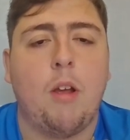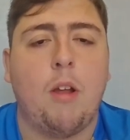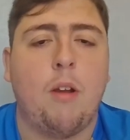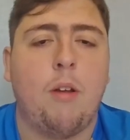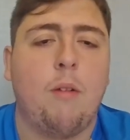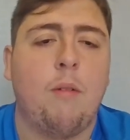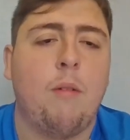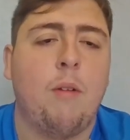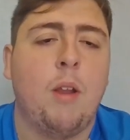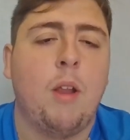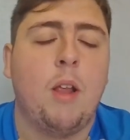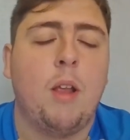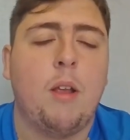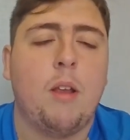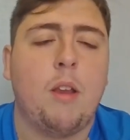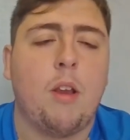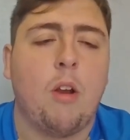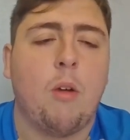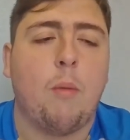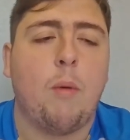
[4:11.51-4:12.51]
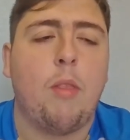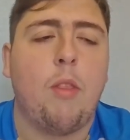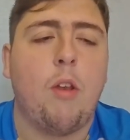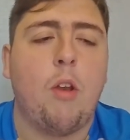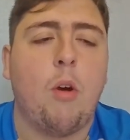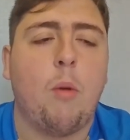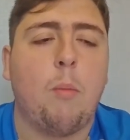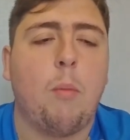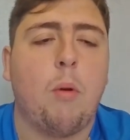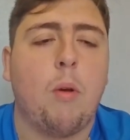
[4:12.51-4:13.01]
and you know, when they're
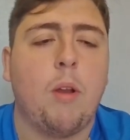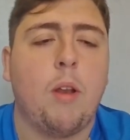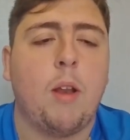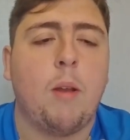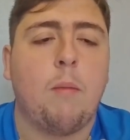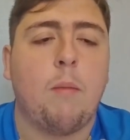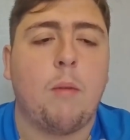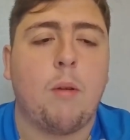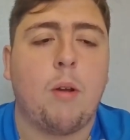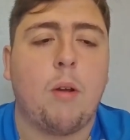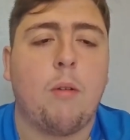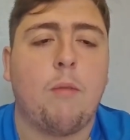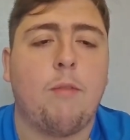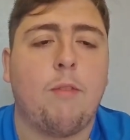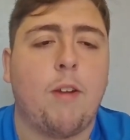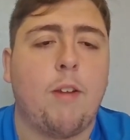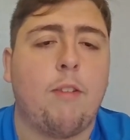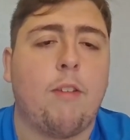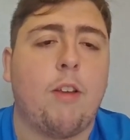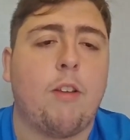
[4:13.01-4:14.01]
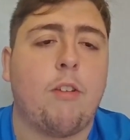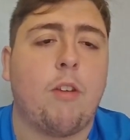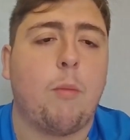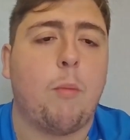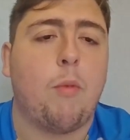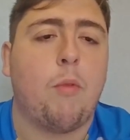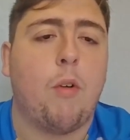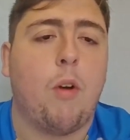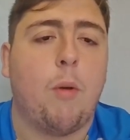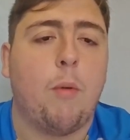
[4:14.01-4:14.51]
not putting in
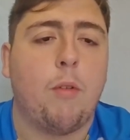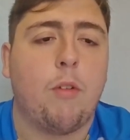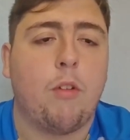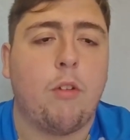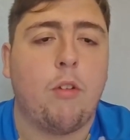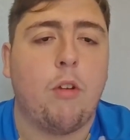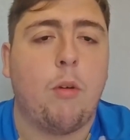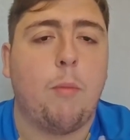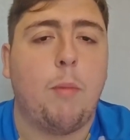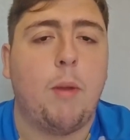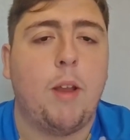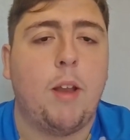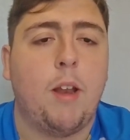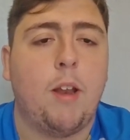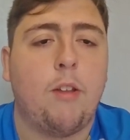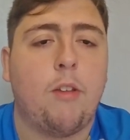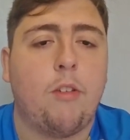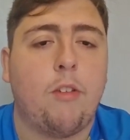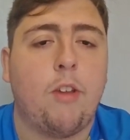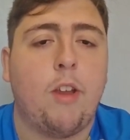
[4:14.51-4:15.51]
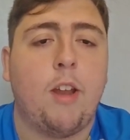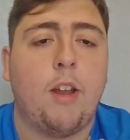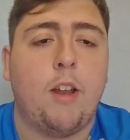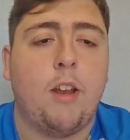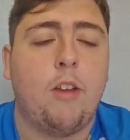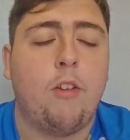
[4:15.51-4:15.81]
fantastic performances or being entertained,